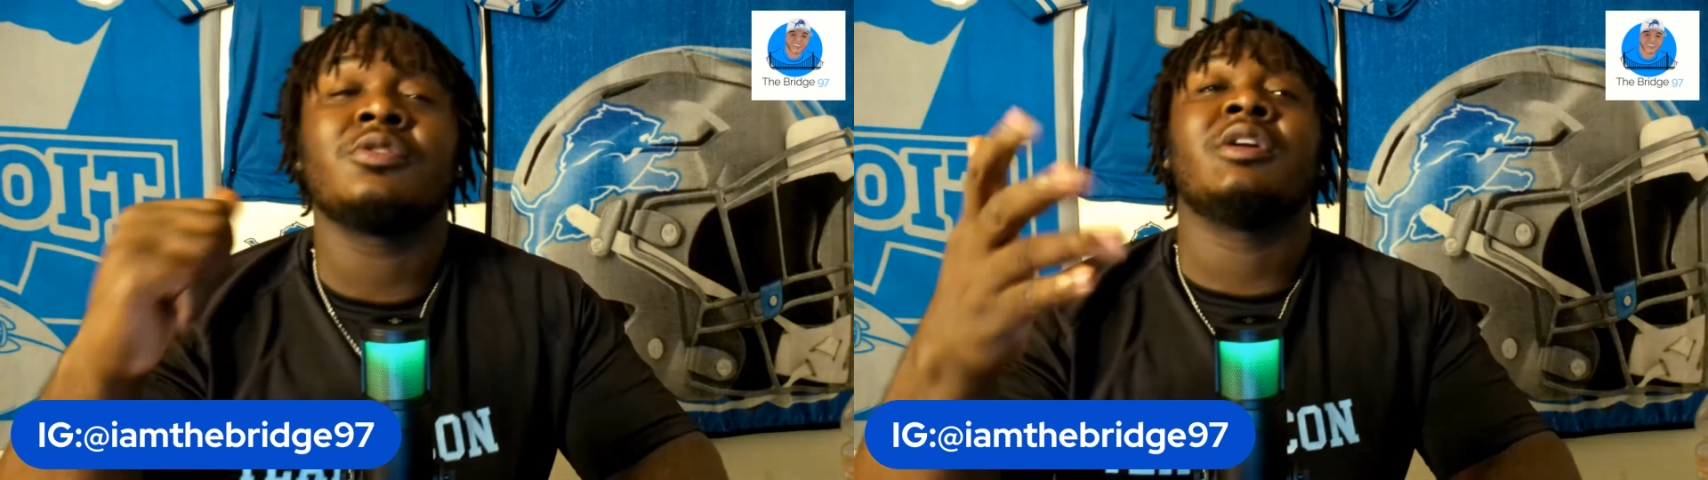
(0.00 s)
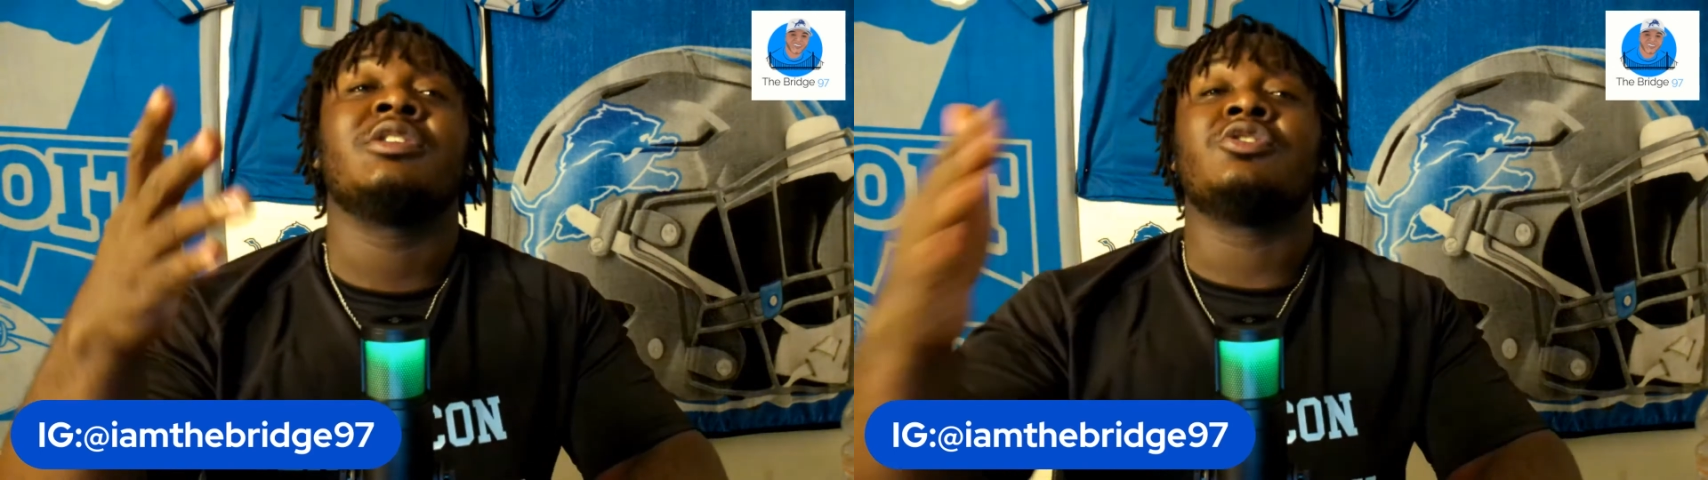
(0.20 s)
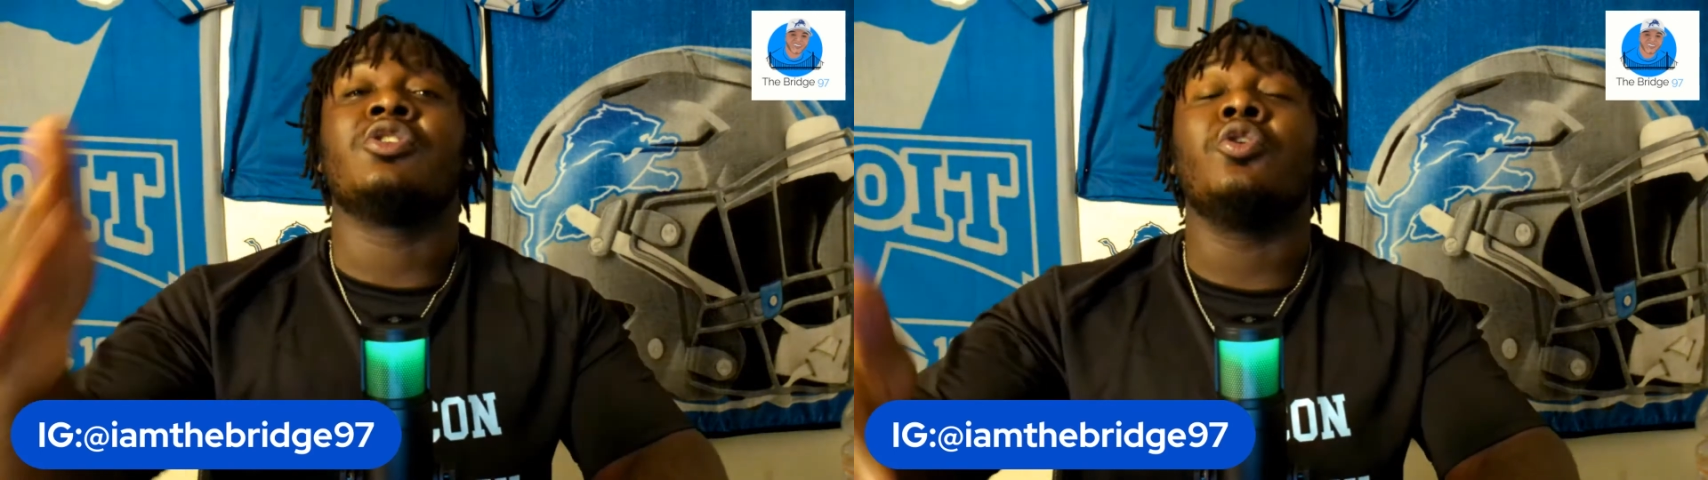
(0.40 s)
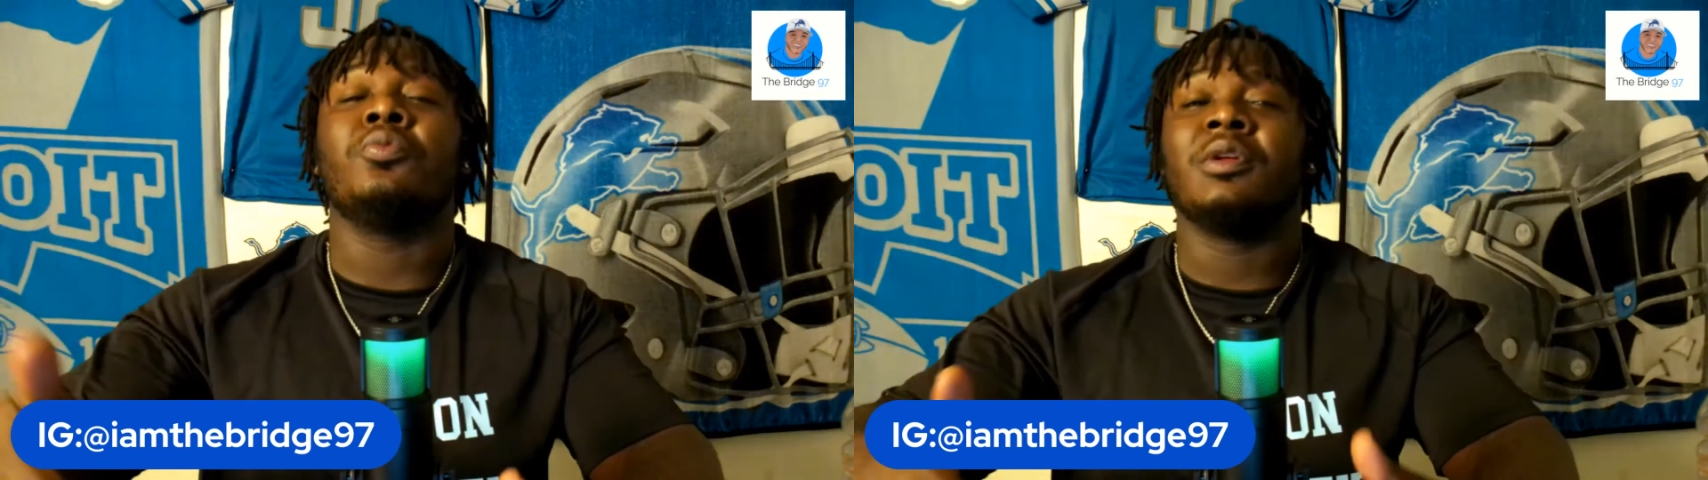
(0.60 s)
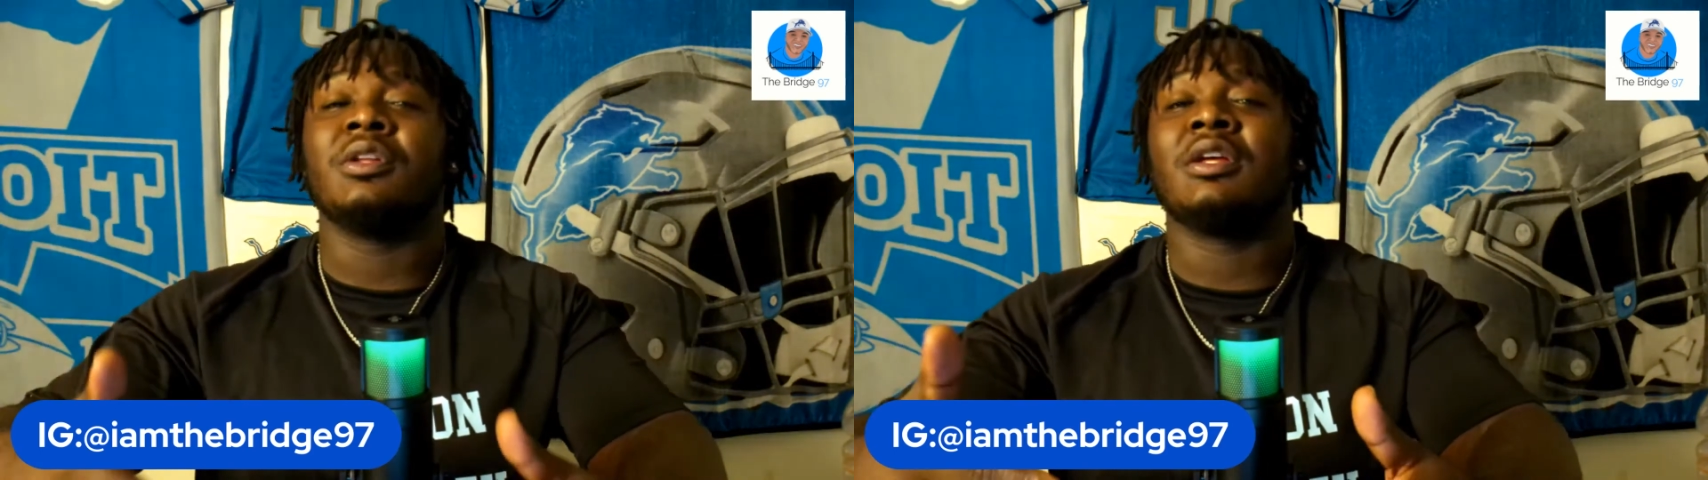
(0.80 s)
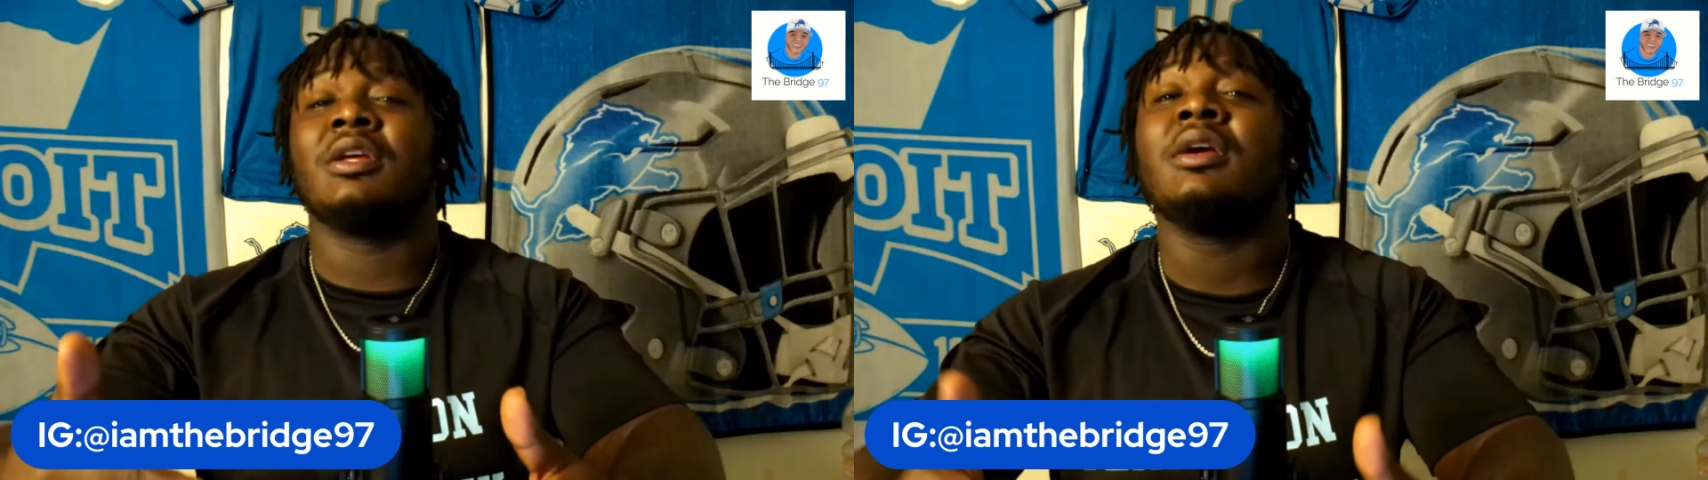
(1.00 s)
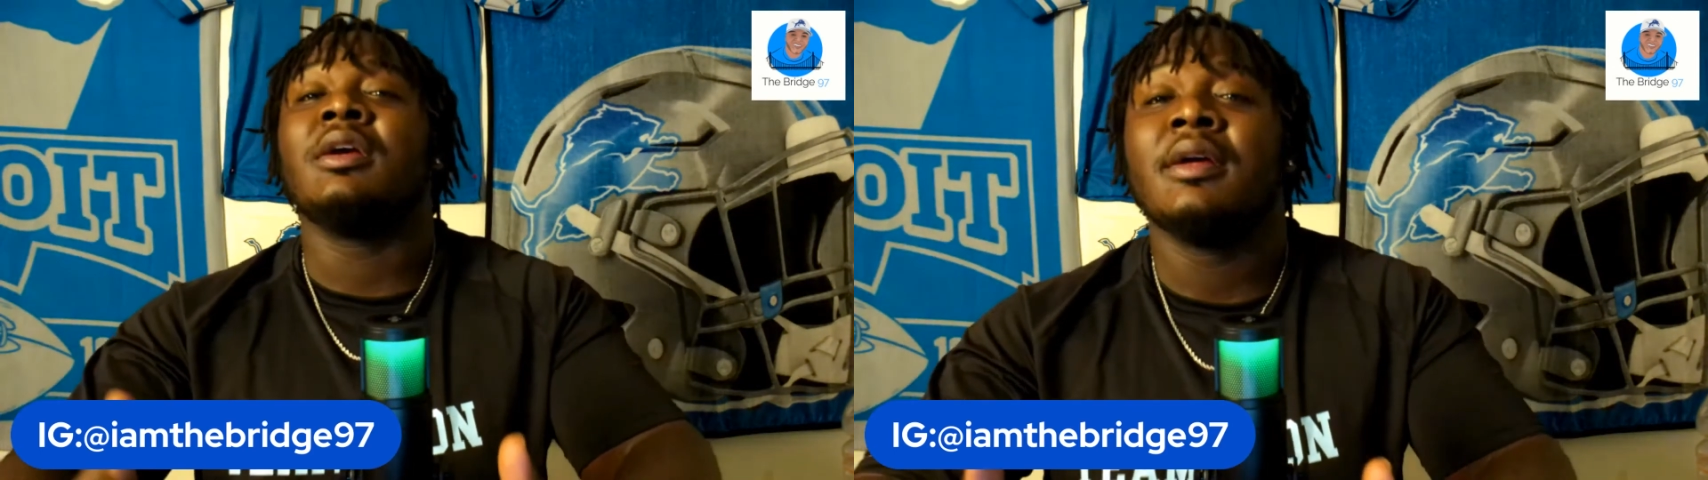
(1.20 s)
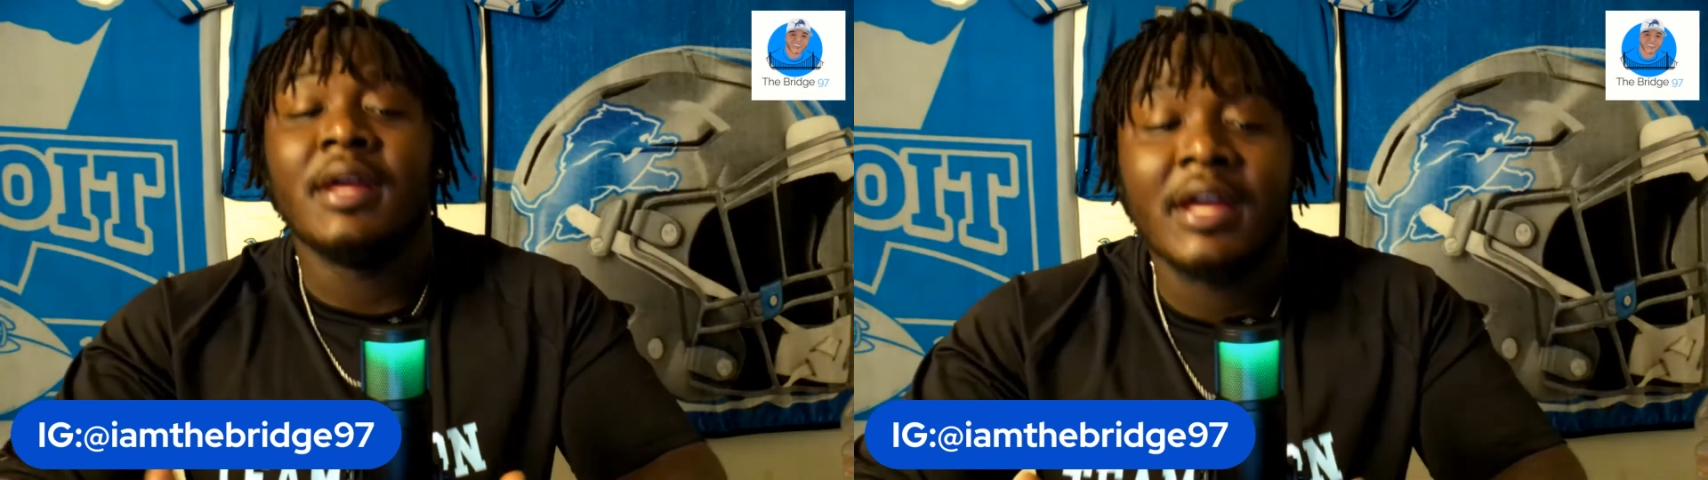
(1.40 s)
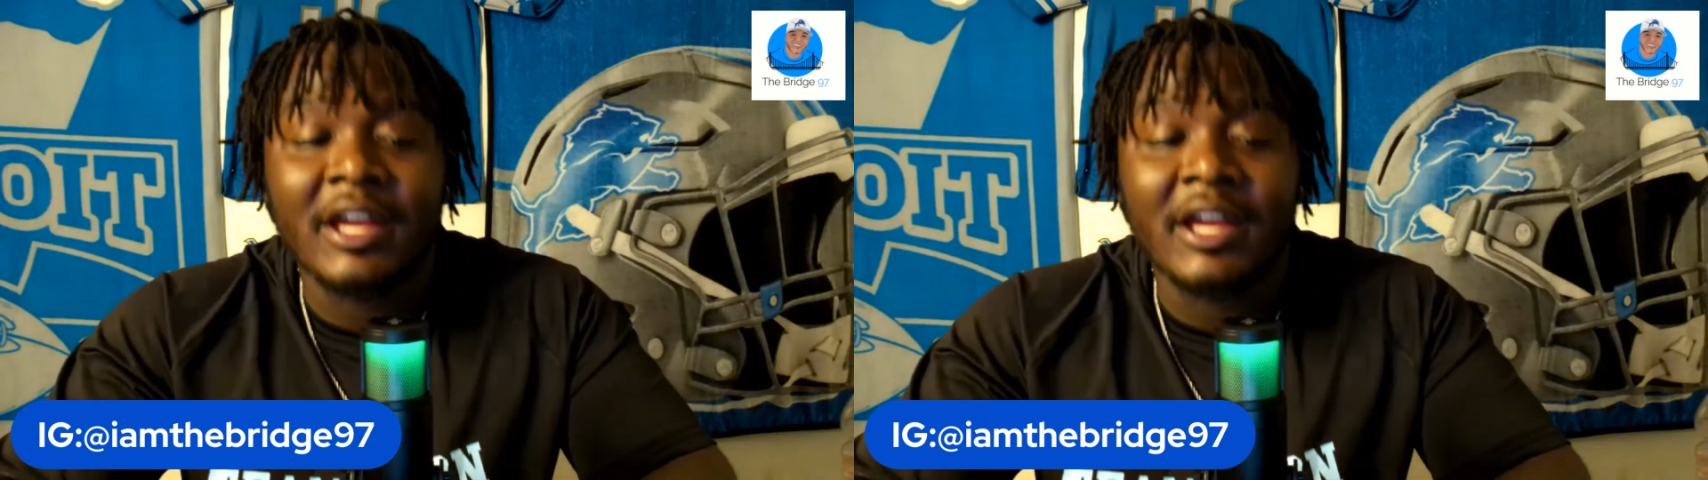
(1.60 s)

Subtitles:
I just hope that they have